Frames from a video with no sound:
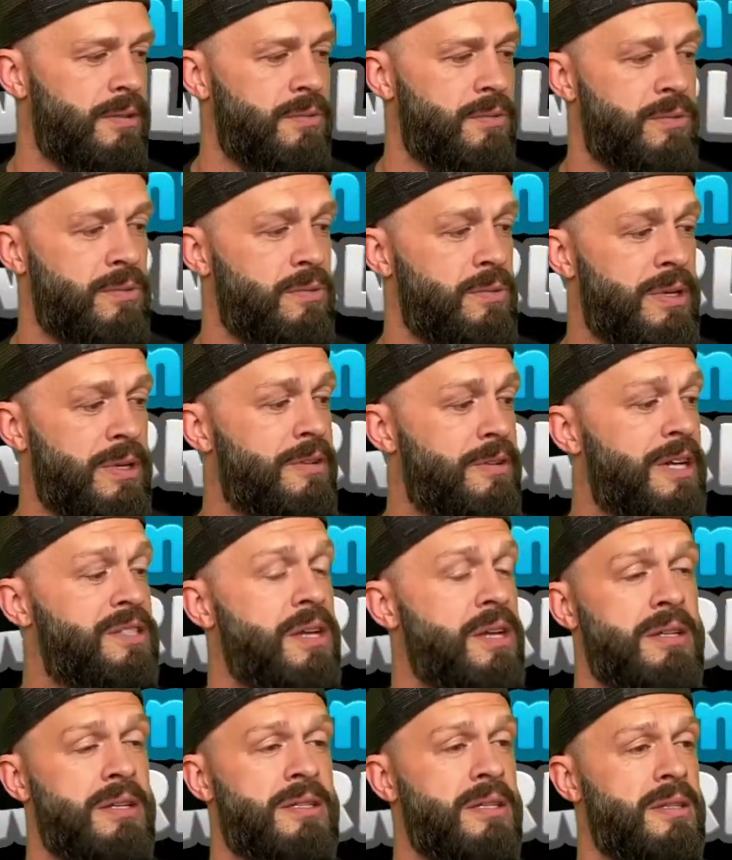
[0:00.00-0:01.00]
whenever I
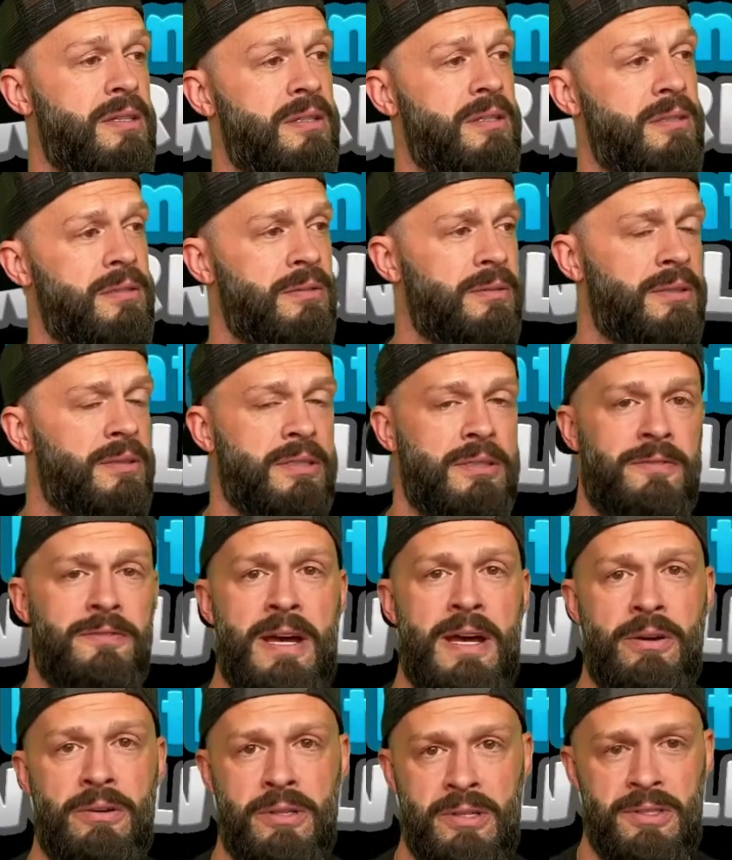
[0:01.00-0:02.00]
talk to the
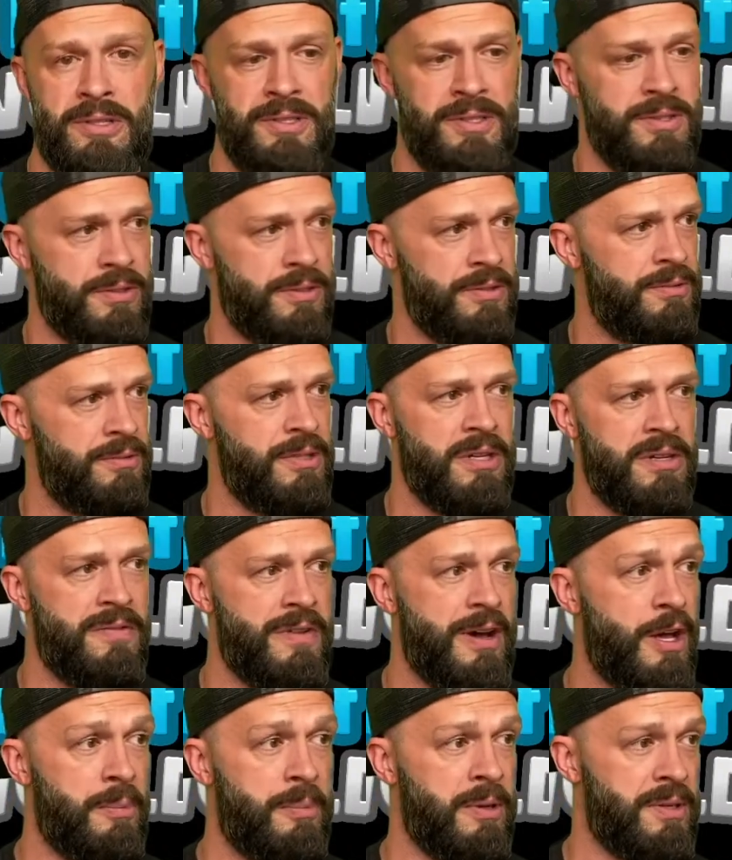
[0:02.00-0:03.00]
founders or the
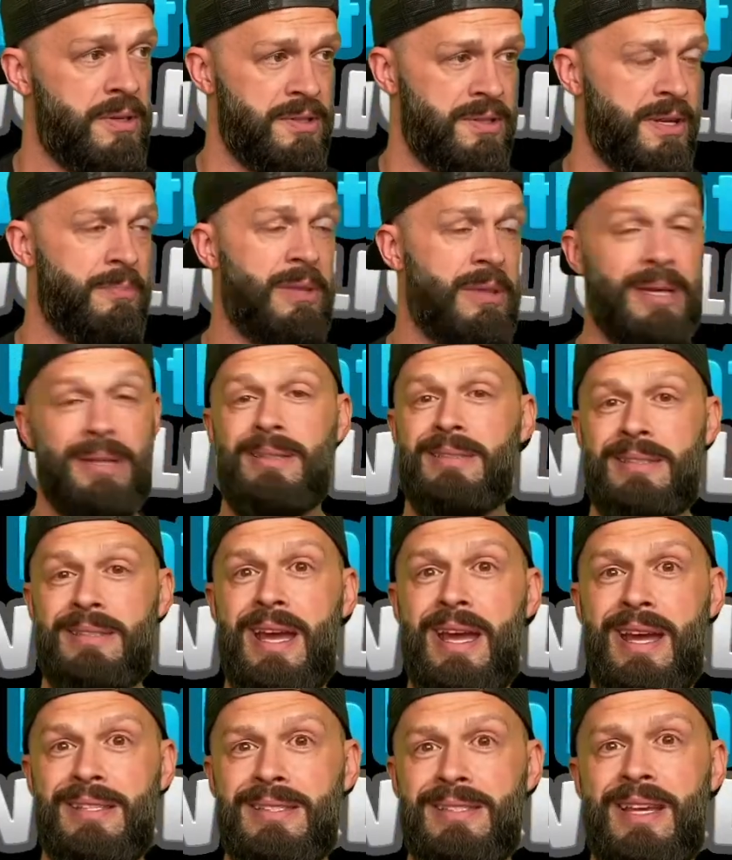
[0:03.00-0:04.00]
developers, I'm like,
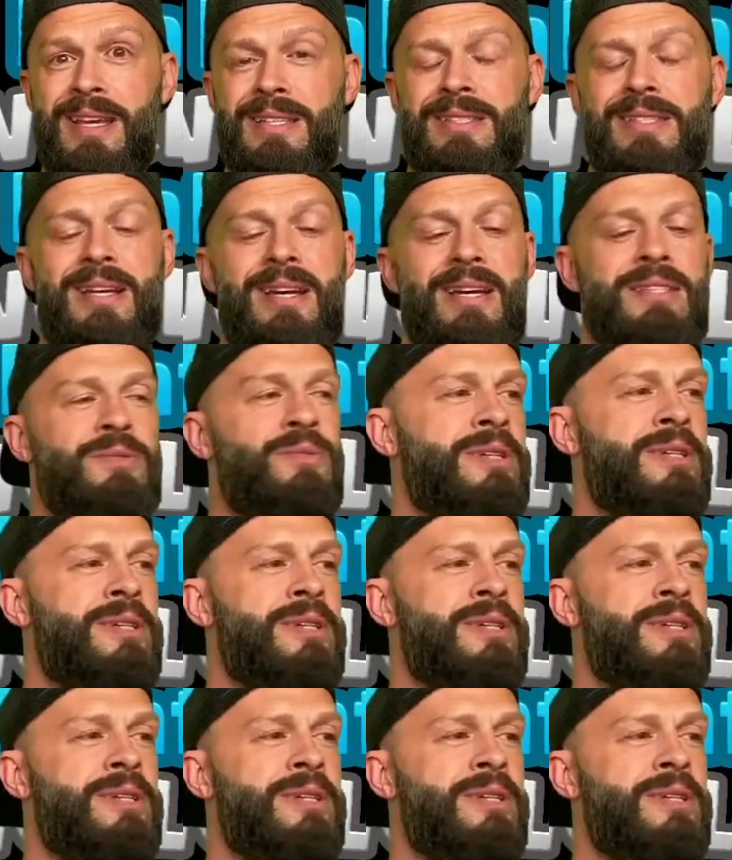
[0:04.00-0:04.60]
stats.